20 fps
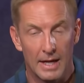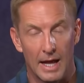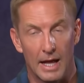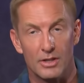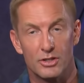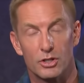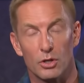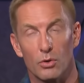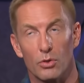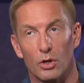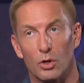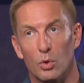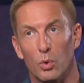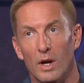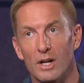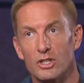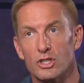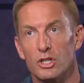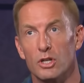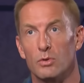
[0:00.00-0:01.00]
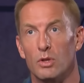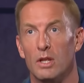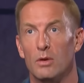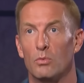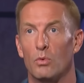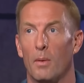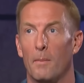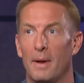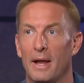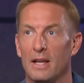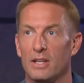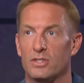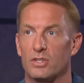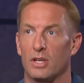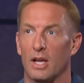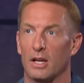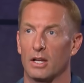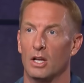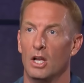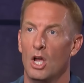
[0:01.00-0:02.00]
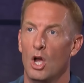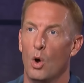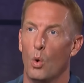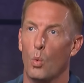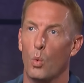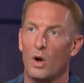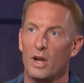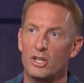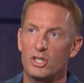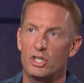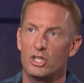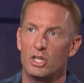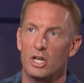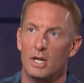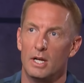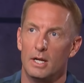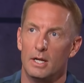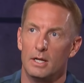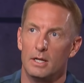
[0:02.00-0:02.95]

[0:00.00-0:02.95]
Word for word: And so the question then remains like which